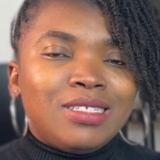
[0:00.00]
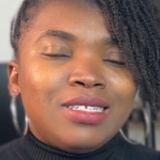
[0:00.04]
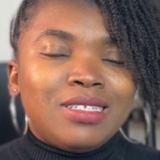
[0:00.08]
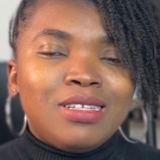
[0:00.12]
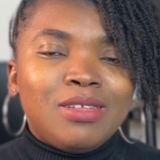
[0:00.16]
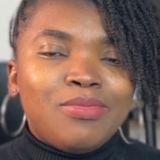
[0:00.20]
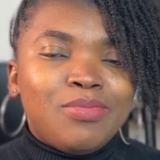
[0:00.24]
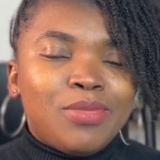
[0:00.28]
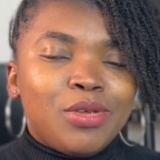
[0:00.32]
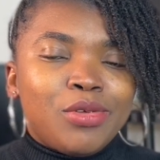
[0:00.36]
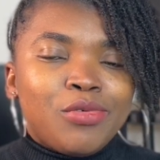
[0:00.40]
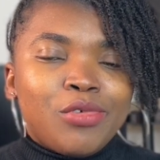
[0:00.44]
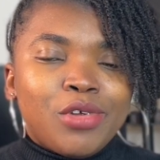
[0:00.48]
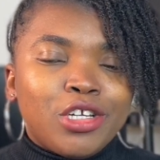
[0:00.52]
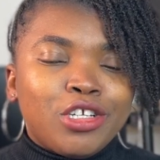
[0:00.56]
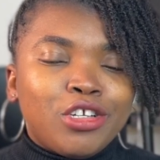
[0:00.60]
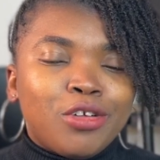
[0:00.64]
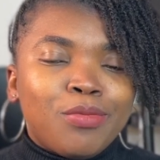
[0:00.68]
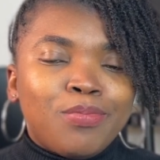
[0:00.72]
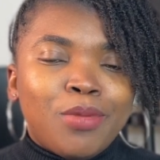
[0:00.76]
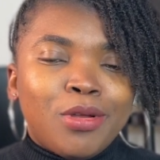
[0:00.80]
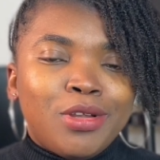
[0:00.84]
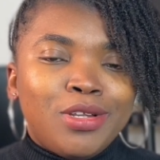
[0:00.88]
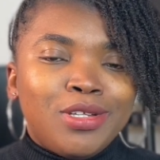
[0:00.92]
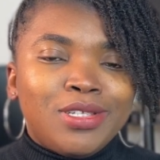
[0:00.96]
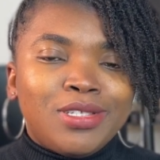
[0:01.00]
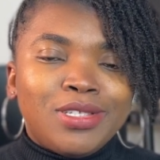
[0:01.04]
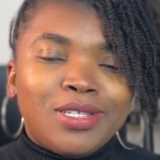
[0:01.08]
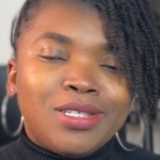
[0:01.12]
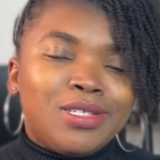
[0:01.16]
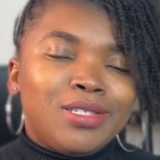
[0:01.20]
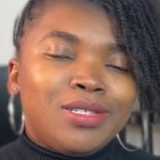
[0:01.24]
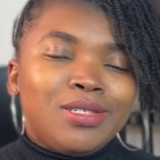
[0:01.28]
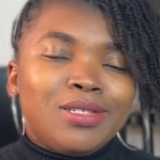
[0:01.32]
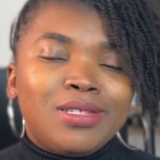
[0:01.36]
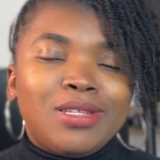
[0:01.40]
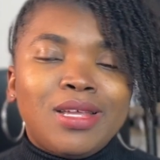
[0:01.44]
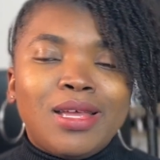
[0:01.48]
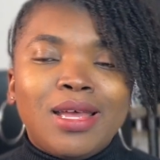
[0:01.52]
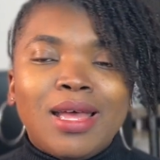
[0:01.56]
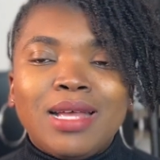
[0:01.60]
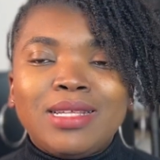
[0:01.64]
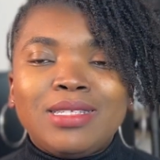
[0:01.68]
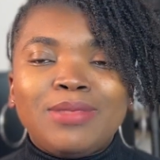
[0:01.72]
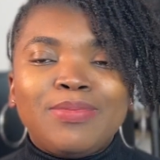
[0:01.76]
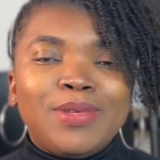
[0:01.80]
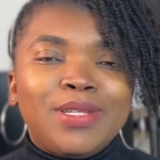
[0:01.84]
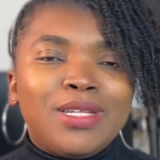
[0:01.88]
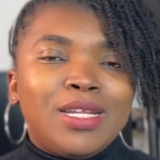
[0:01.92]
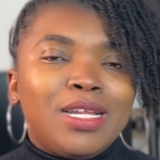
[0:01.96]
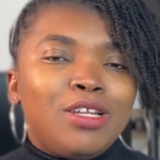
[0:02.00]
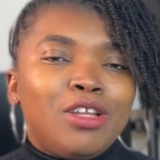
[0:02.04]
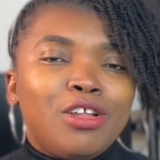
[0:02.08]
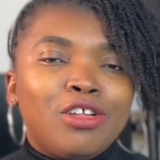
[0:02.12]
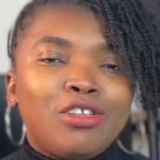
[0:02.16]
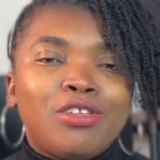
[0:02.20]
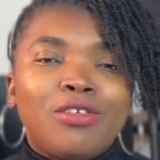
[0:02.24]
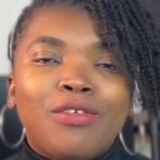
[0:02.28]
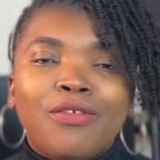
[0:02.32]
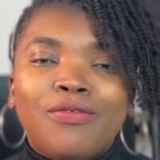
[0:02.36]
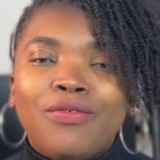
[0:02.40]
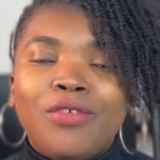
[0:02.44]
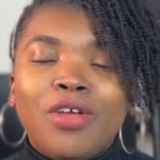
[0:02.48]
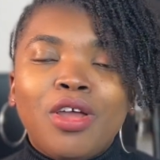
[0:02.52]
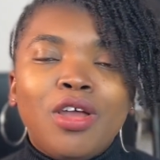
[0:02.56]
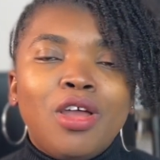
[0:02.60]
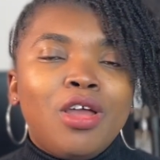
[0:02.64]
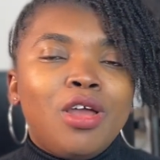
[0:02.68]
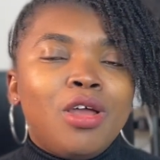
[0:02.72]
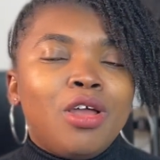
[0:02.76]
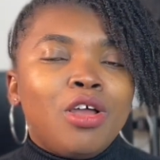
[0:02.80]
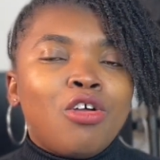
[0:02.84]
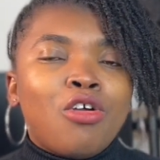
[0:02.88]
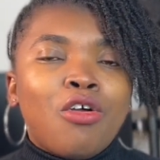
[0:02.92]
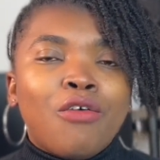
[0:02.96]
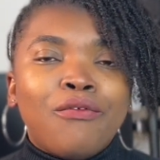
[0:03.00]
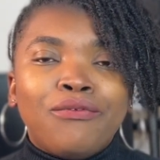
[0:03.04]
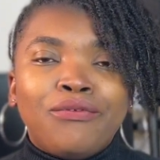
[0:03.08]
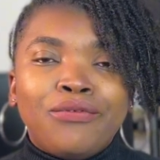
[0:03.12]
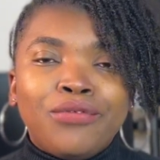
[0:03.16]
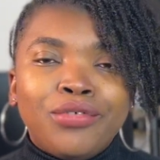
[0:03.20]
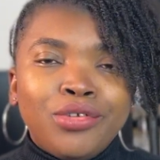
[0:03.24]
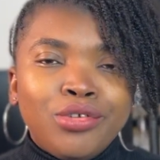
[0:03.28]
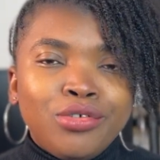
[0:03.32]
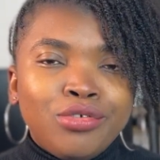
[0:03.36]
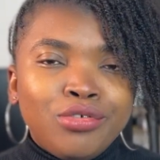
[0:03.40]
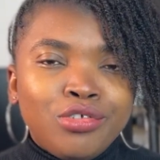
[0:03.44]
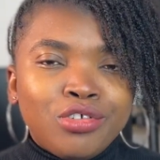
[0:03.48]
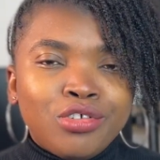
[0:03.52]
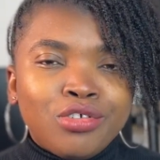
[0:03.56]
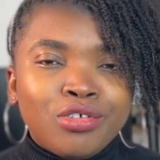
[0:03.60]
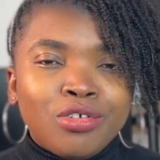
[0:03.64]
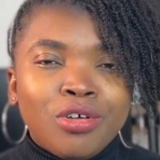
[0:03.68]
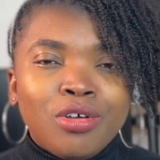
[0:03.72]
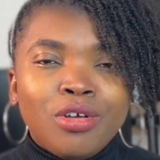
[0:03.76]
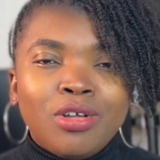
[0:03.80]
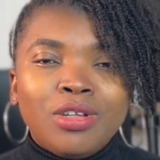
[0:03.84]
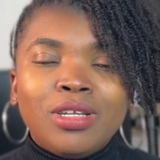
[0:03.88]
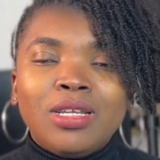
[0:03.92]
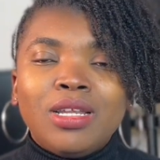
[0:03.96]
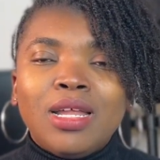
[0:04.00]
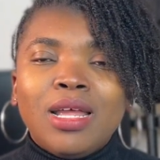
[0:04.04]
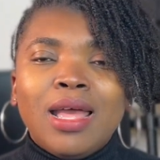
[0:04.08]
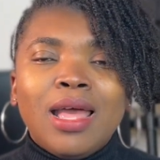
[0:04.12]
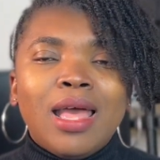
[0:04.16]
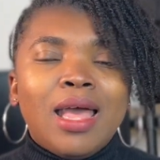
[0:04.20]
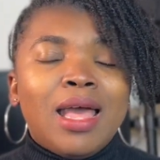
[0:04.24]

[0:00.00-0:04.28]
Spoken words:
in immigration policies, there has been a lot of confusion,